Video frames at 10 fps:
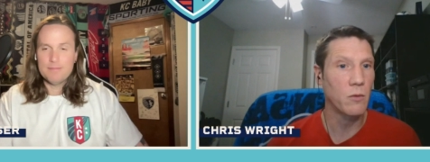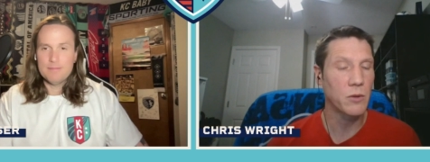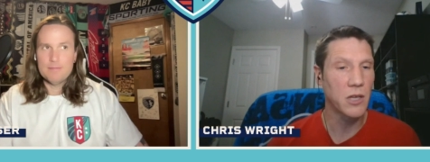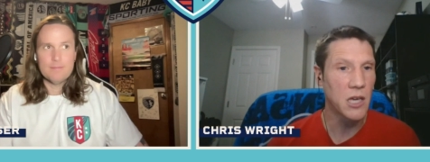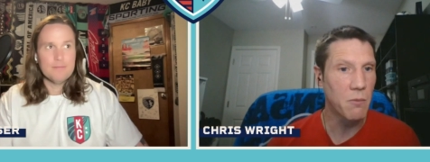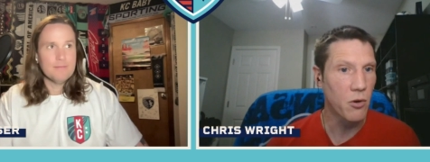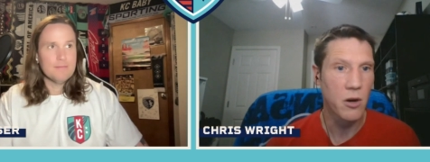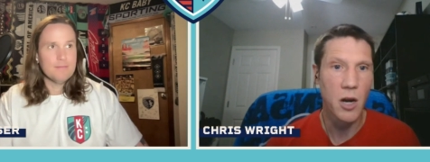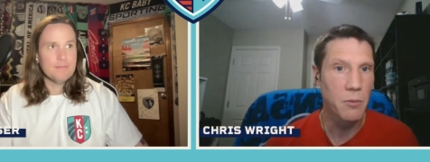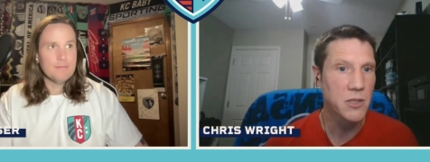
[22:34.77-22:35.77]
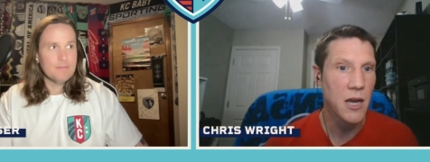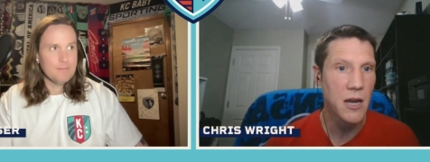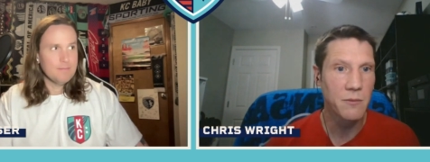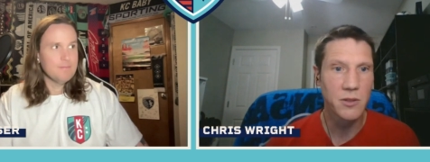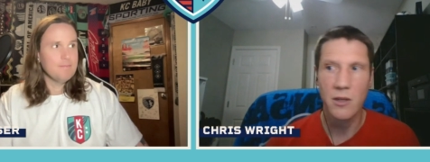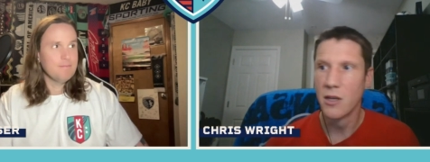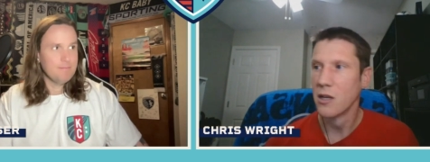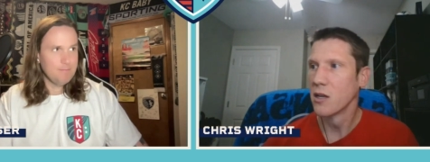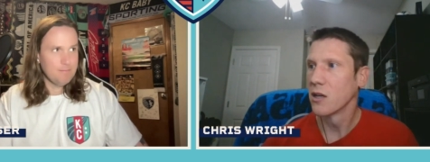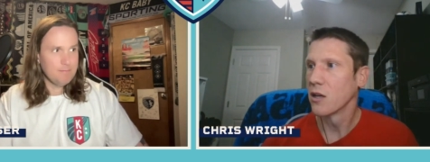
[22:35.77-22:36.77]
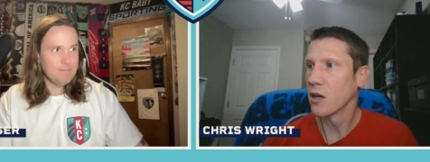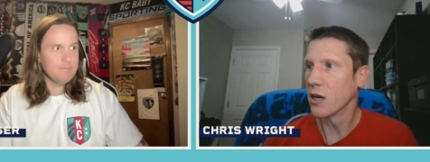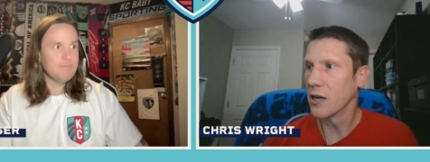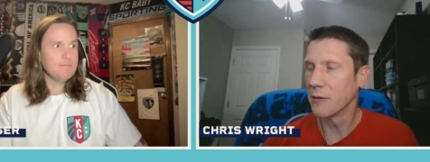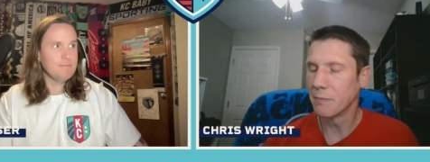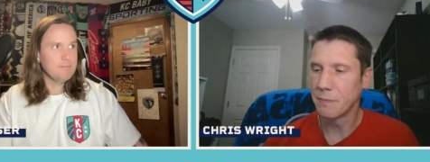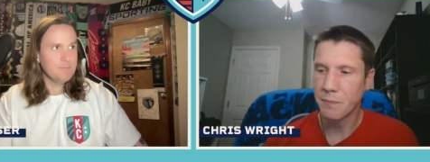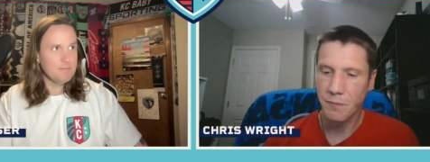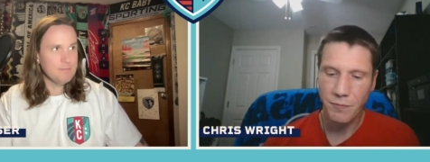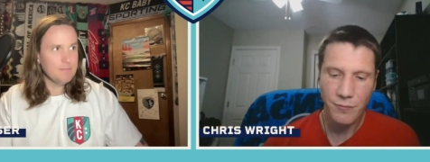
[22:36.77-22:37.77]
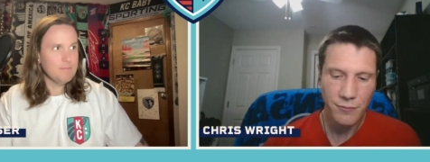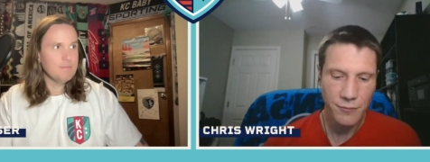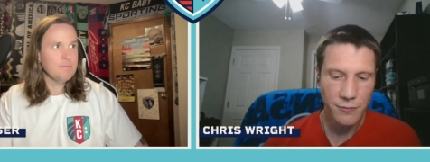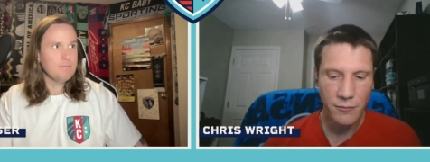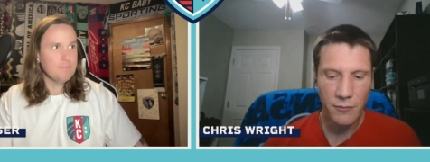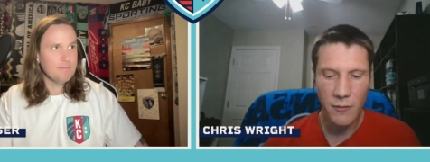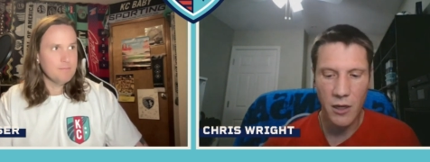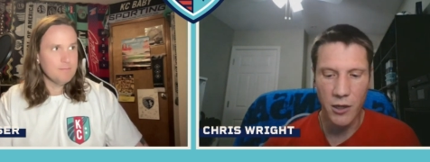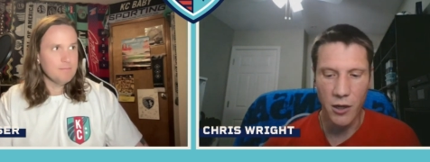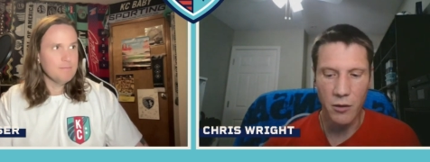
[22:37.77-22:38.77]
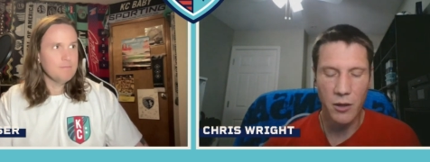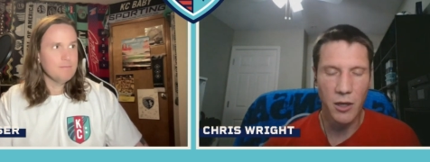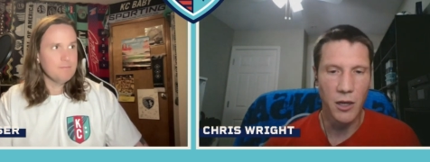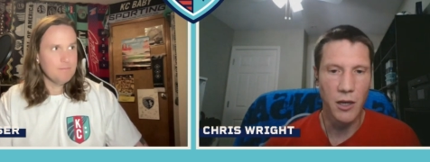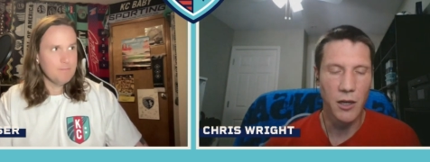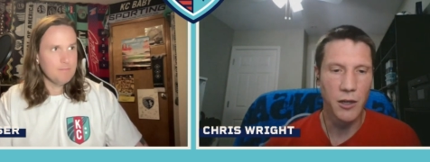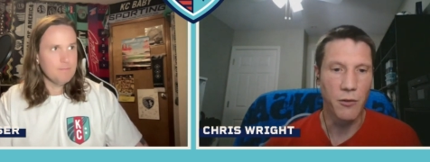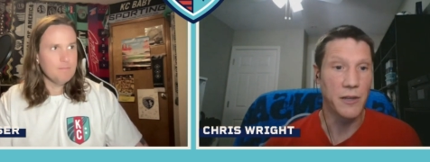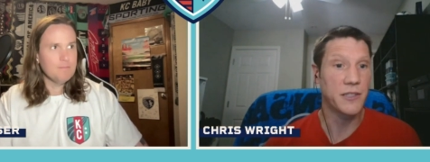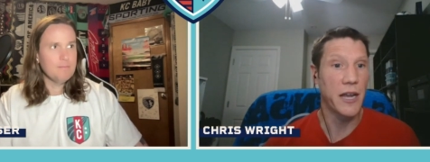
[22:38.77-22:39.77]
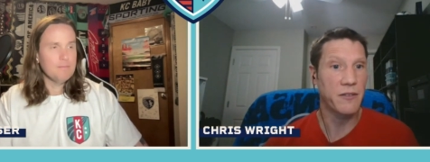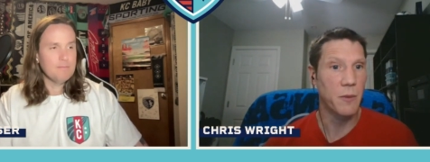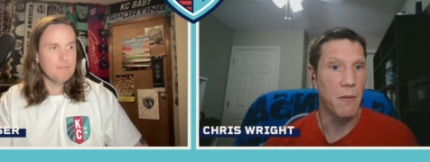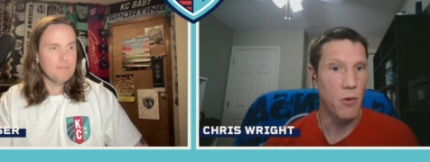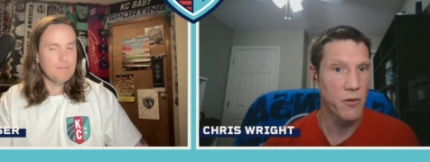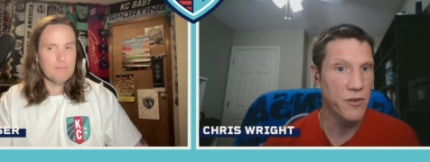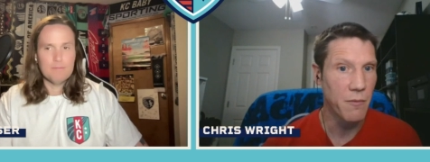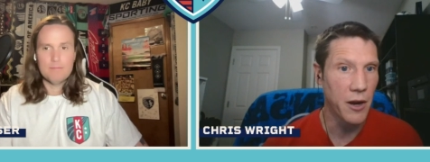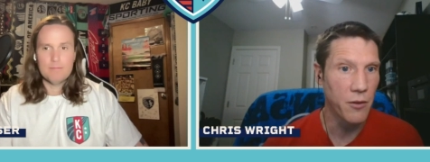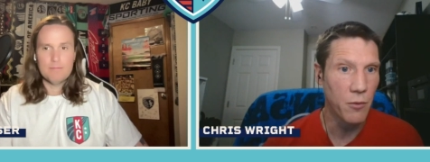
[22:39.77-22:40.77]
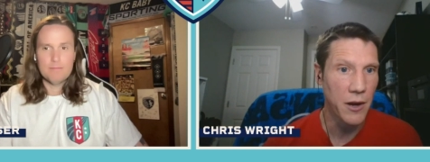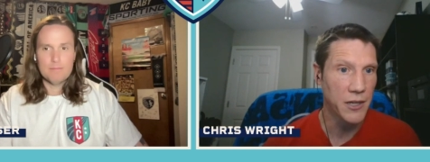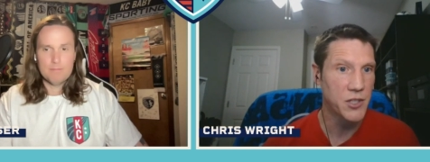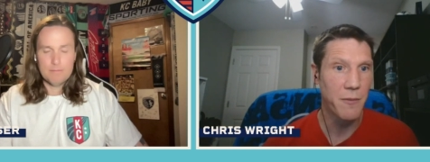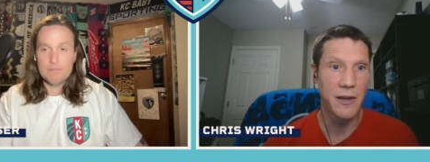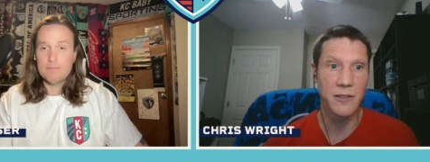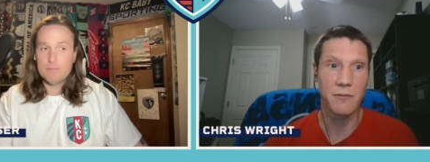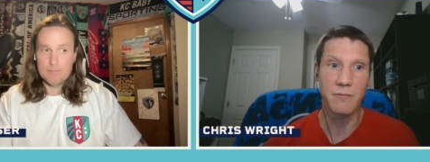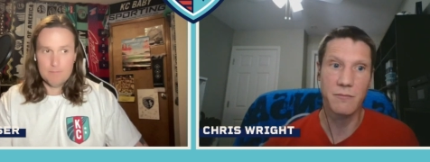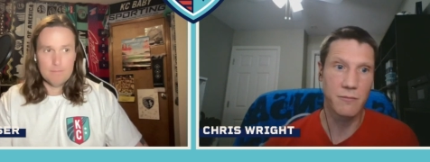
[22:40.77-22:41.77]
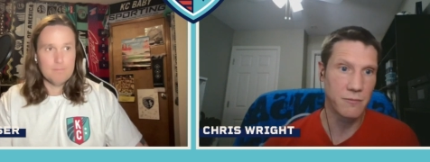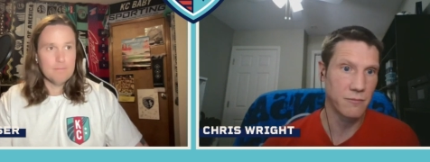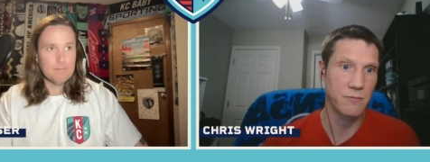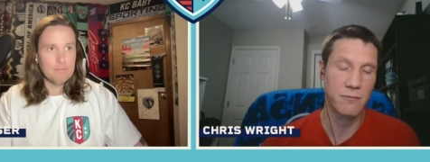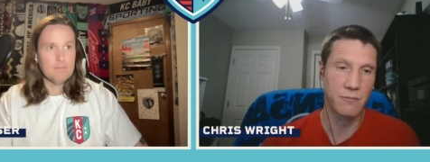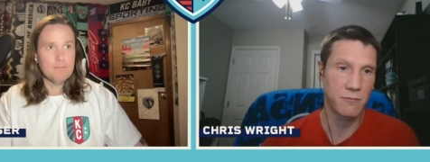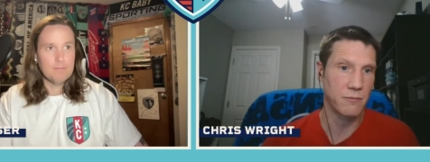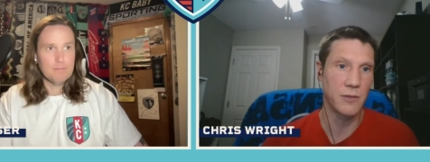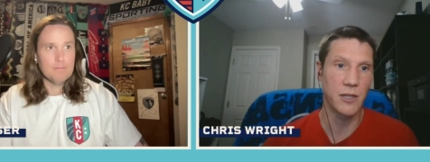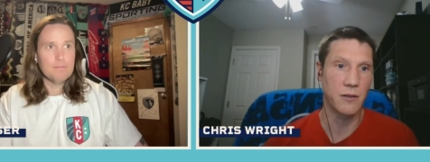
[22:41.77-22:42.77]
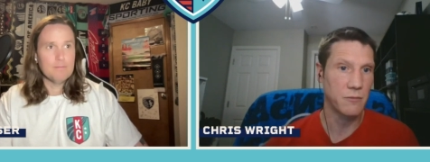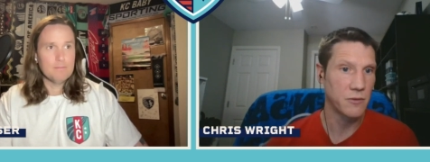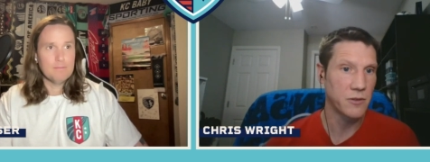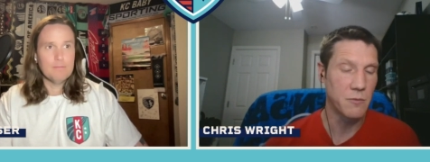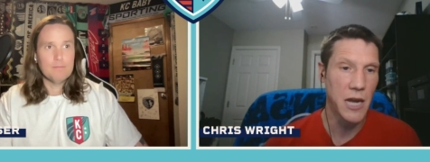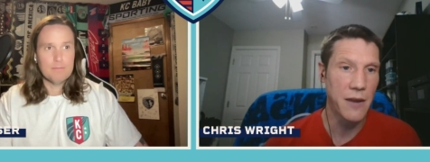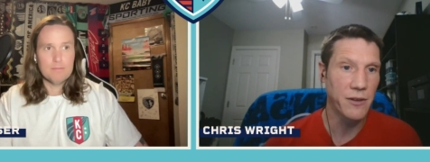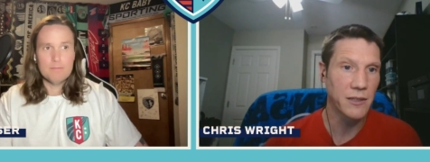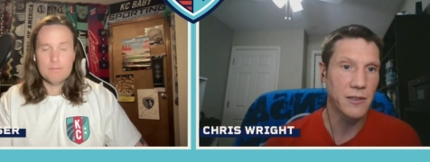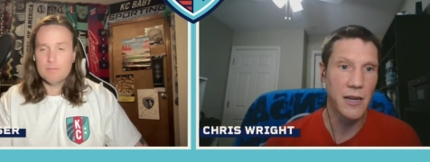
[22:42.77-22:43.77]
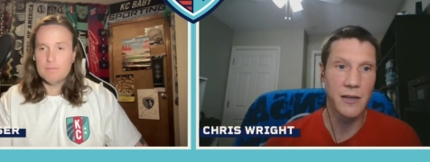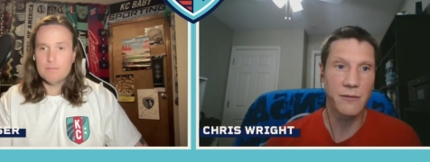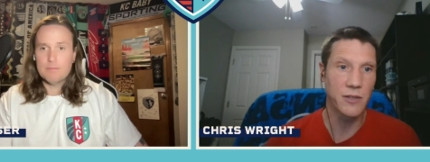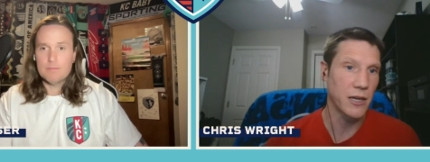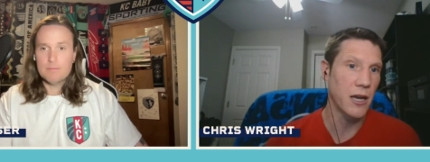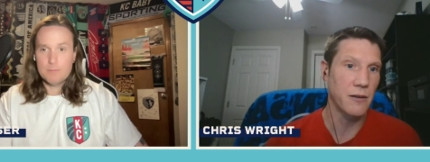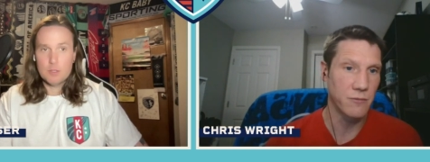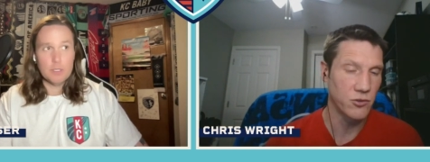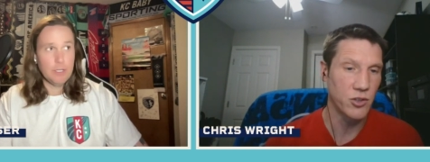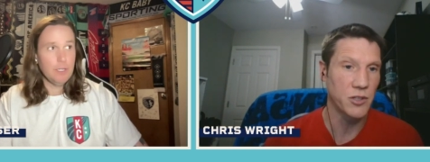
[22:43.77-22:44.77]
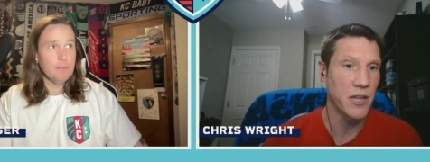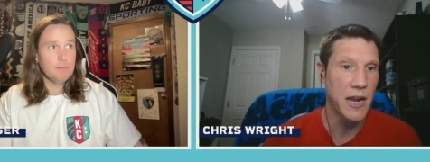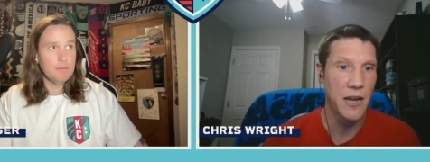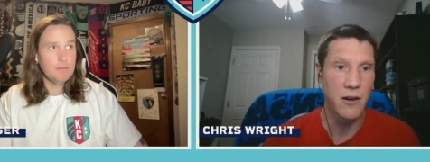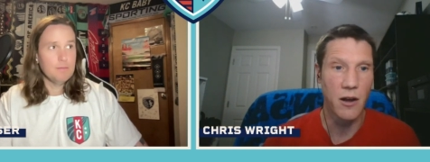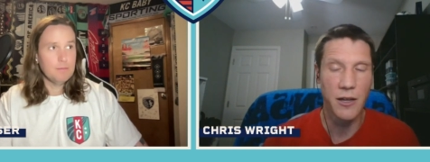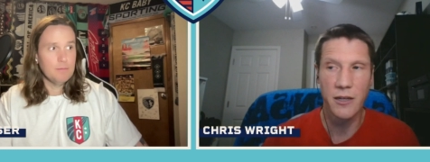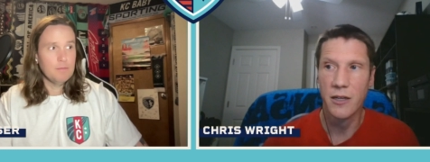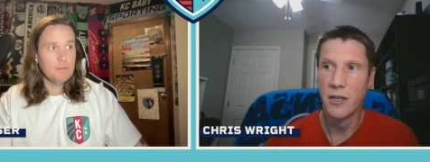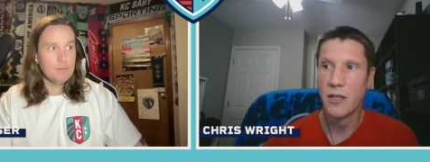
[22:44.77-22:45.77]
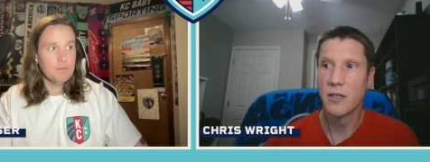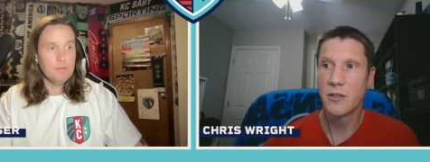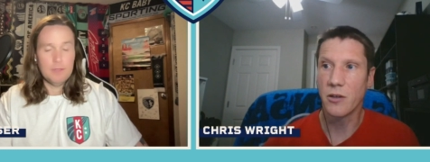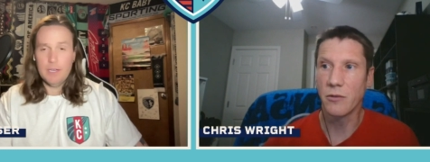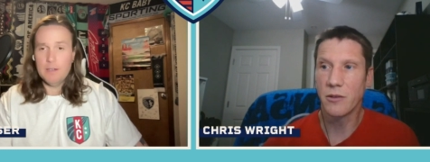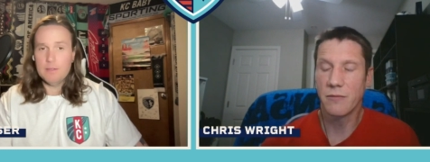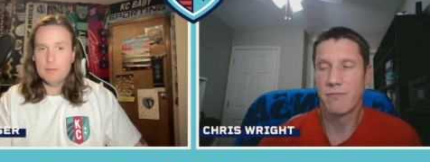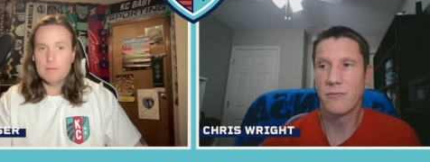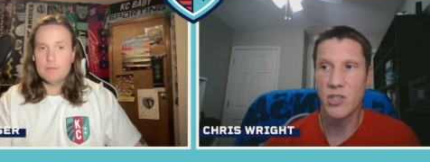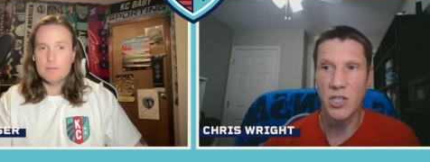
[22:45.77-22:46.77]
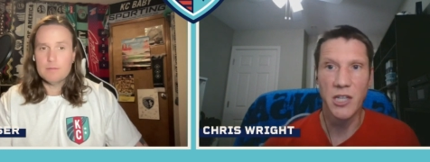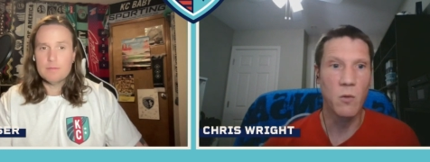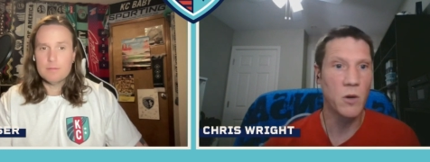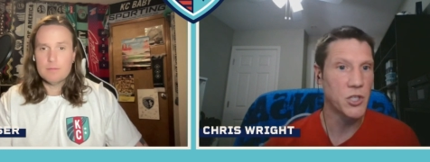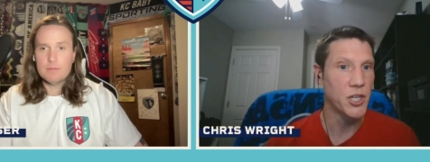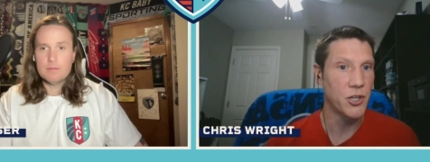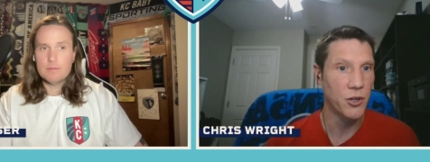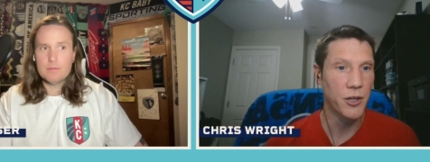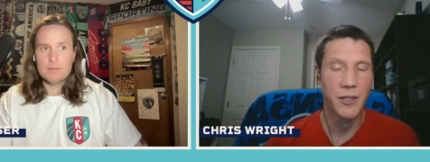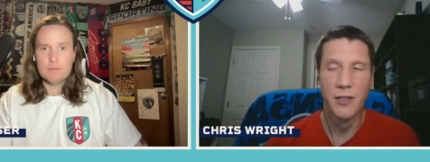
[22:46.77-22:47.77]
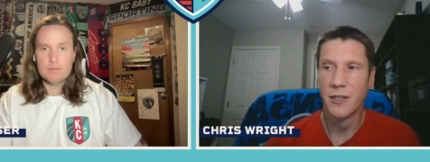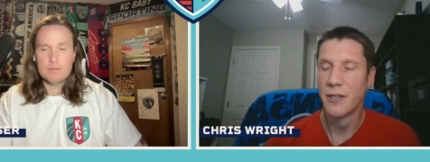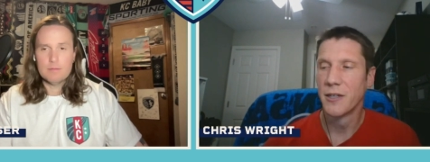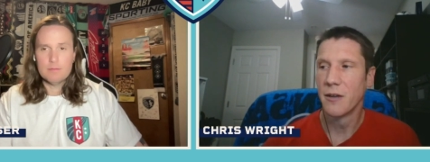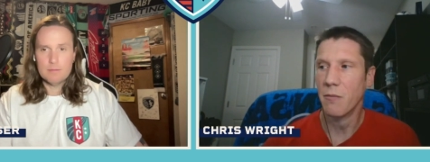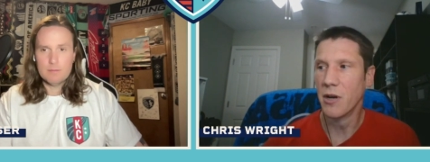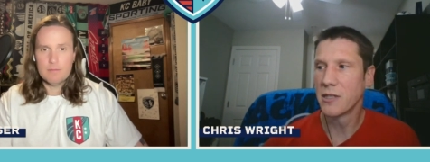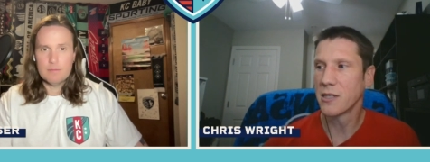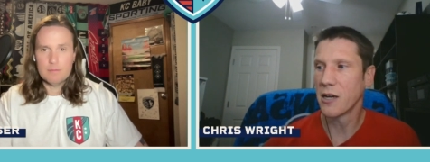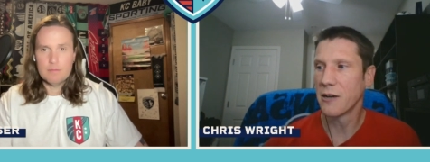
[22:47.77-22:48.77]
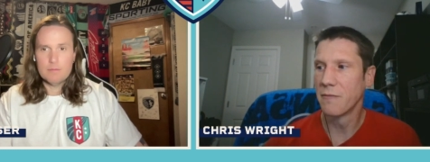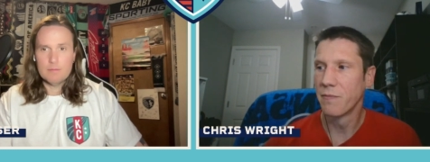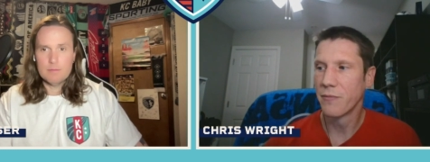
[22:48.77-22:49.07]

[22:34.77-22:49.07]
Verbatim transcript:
Speaker 1: one with the keeper a couple times. Um, you know, uh, great saves by Murphy, by the way. She made some, you know, some diving saves that got just a hand on it. So yeah. she did what she could, but uh,